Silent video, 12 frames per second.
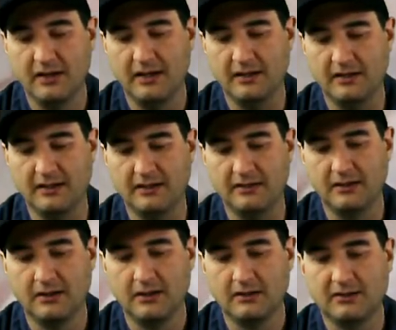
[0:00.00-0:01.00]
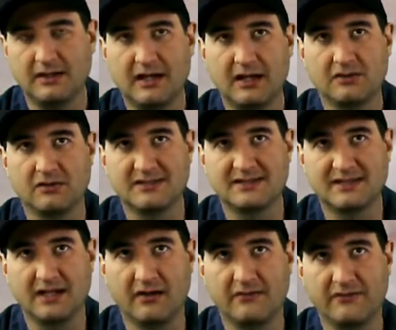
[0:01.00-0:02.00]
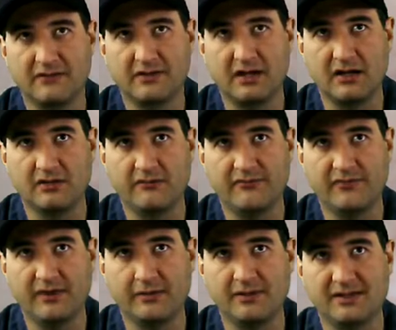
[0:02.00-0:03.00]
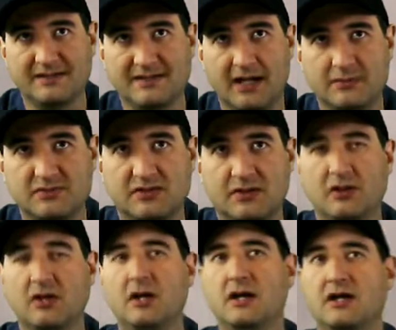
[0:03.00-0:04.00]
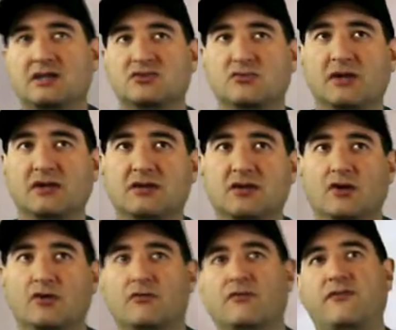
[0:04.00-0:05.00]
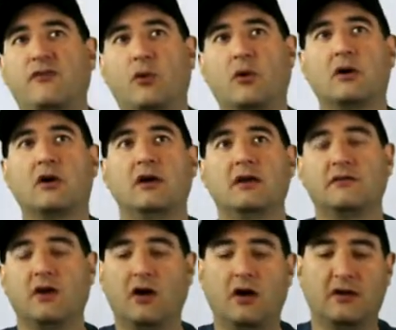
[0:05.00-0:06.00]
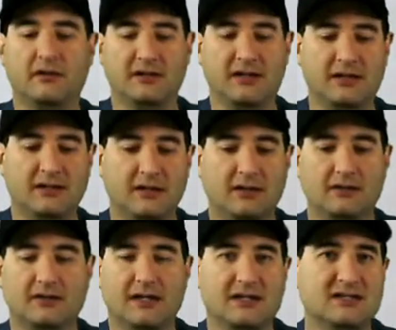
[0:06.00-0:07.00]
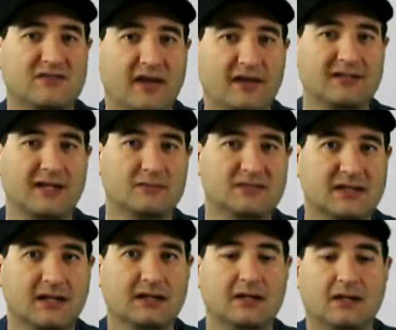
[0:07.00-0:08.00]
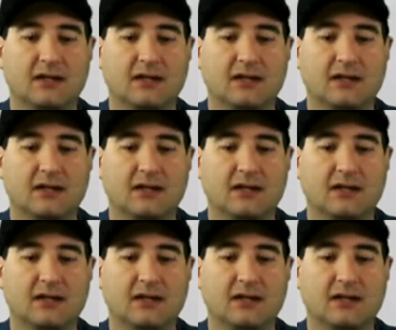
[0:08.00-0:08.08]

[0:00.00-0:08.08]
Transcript: and then the candle itself, and you got a little flame on the top. So it's ready to go for the holiday that is Valentine's Day.